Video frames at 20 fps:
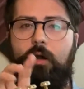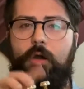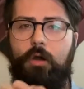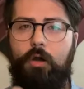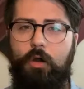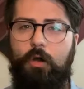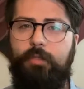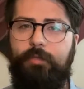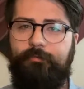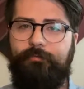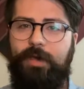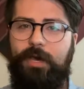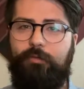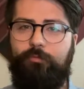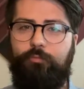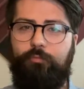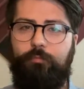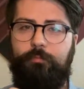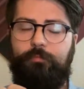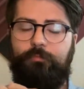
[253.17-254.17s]
All the
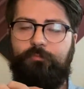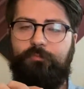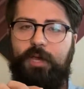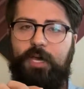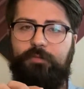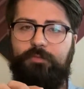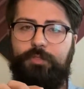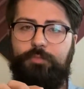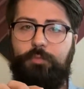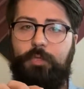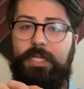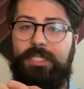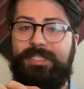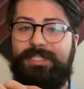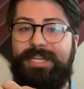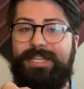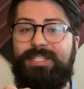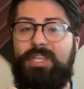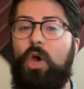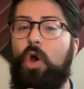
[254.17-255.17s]
valves pressed,
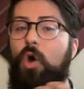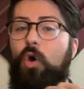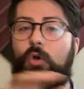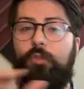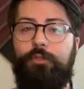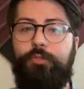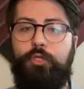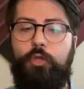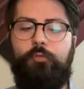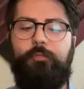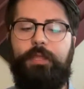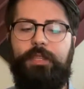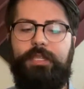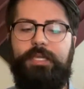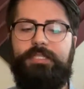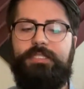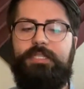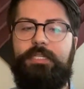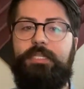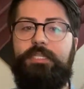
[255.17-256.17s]
that's all the tubing.
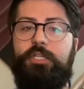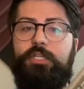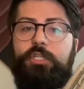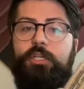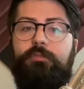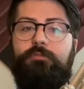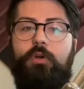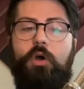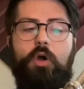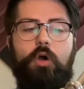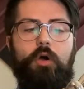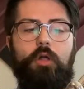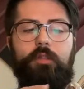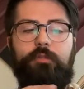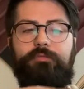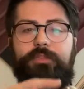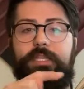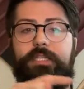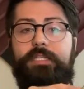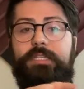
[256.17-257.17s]
That's the addition of all
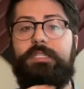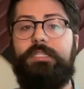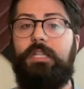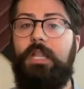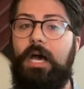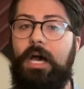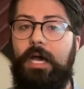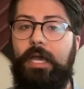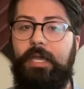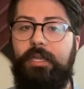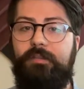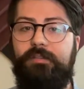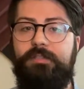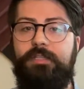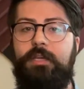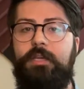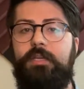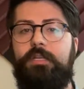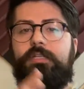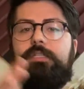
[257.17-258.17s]
of these slides
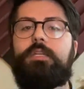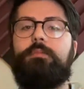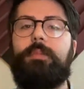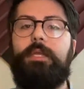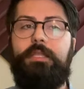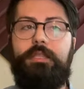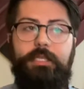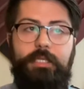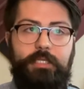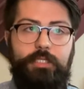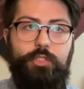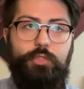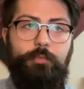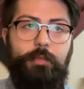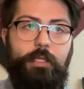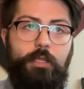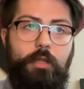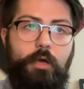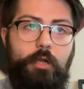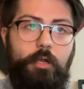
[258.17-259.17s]
to make the
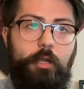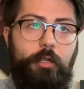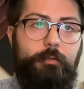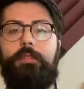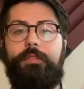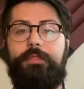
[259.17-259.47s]
instrument longer.